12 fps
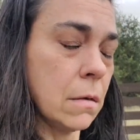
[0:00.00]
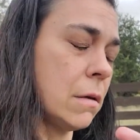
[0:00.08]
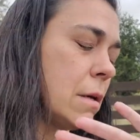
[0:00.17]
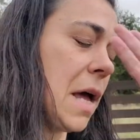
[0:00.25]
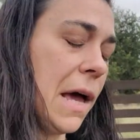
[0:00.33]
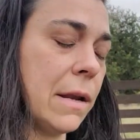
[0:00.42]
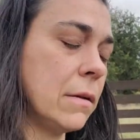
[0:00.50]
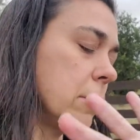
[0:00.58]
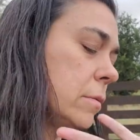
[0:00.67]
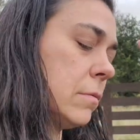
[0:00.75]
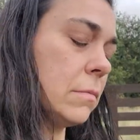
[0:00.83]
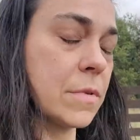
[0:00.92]
not
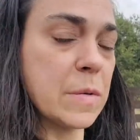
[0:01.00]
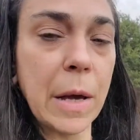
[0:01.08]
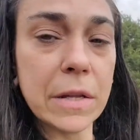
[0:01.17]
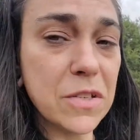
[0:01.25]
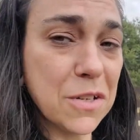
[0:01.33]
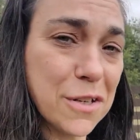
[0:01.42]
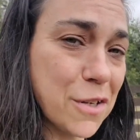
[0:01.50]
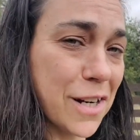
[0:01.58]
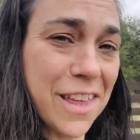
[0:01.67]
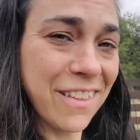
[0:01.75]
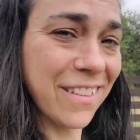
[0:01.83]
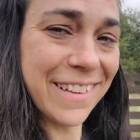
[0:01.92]
sponsored or
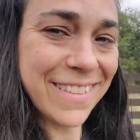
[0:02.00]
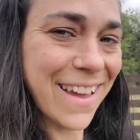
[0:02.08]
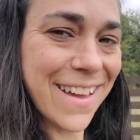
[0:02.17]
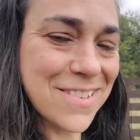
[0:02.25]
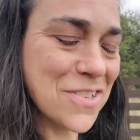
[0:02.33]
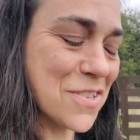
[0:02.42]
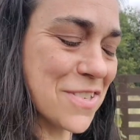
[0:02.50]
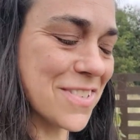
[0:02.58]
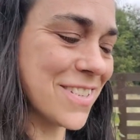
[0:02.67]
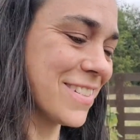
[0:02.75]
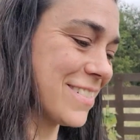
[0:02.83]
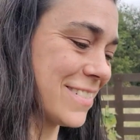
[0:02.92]
anything like that.
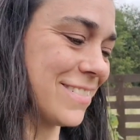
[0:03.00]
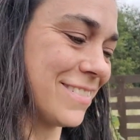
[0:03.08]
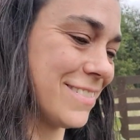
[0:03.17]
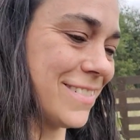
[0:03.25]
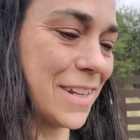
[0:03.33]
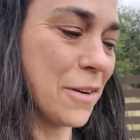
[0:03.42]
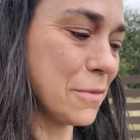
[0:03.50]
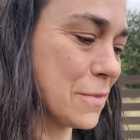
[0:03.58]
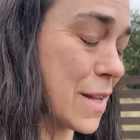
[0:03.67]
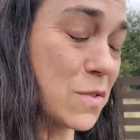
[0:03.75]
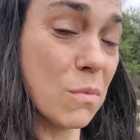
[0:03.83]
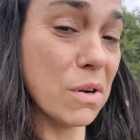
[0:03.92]
Just, you know,
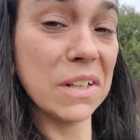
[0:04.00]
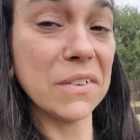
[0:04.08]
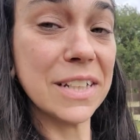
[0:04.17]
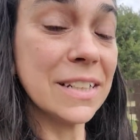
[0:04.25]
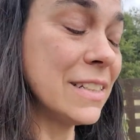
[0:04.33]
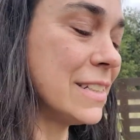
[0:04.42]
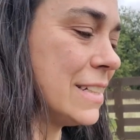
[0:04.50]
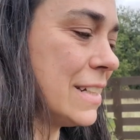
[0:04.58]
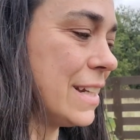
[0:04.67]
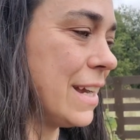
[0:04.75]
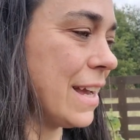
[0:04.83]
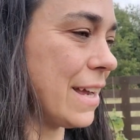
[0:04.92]
that's what we're doing.
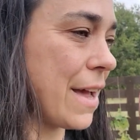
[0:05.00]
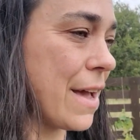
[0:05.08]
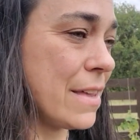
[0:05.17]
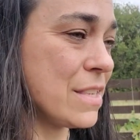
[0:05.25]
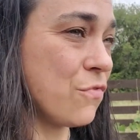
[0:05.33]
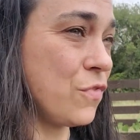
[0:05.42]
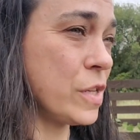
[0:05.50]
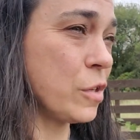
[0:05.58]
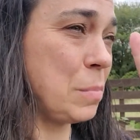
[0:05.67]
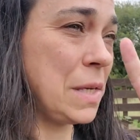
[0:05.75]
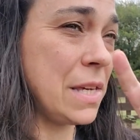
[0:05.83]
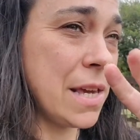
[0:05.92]
It has
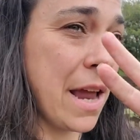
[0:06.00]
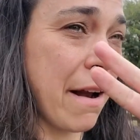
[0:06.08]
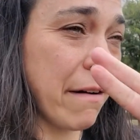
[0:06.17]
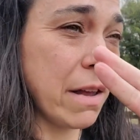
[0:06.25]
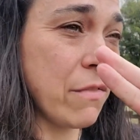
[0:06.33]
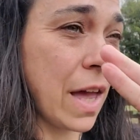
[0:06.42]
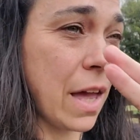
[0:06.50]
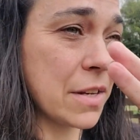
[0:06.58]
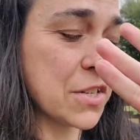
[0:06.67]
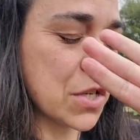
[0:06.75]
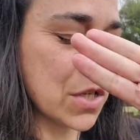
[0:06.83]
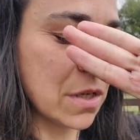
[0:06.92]
field pea, hairy
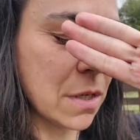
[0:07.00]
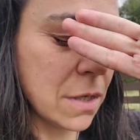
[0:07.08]
vetch,